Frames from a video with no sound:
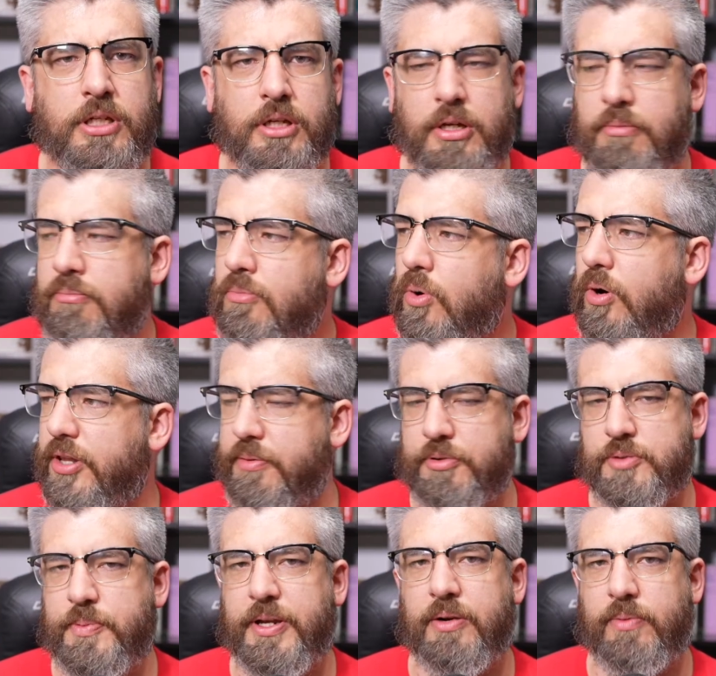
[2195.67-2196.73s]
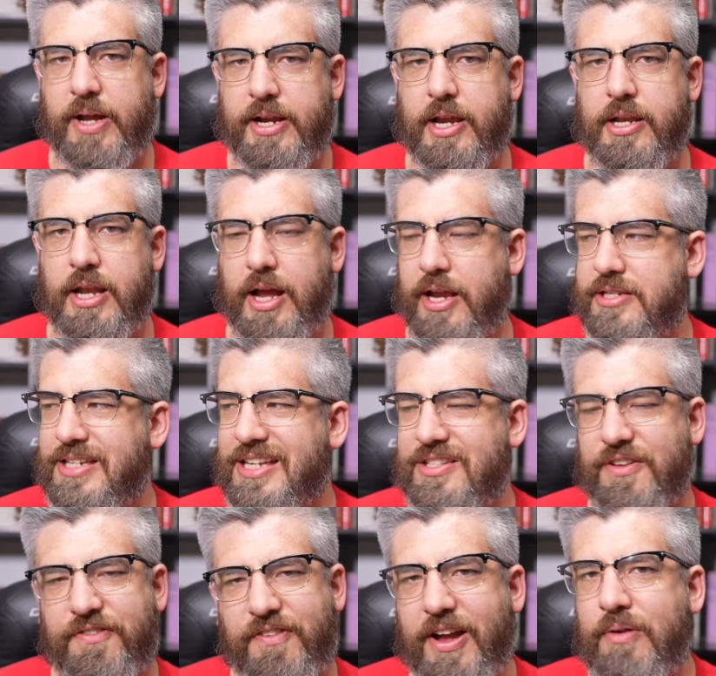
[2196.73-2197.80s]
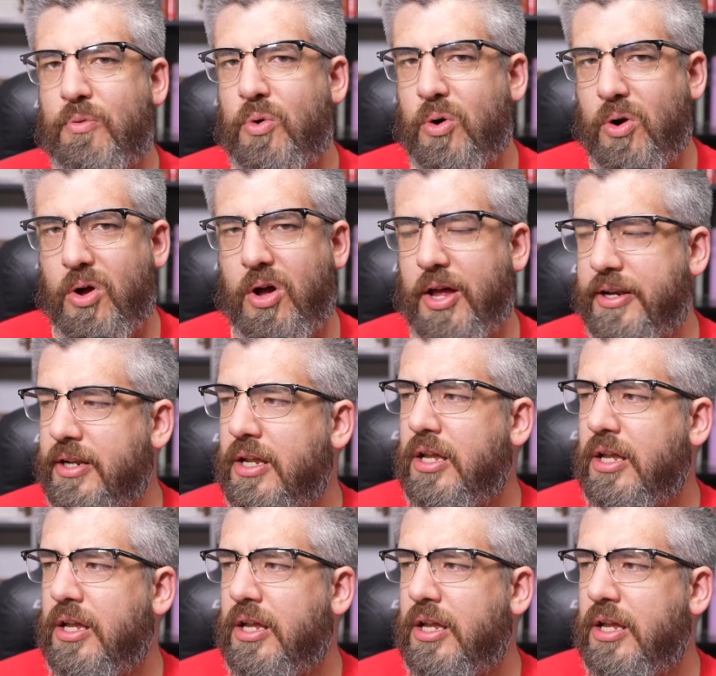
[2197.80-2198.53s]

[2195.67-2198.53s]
more than was being recognized. As the fight wore on,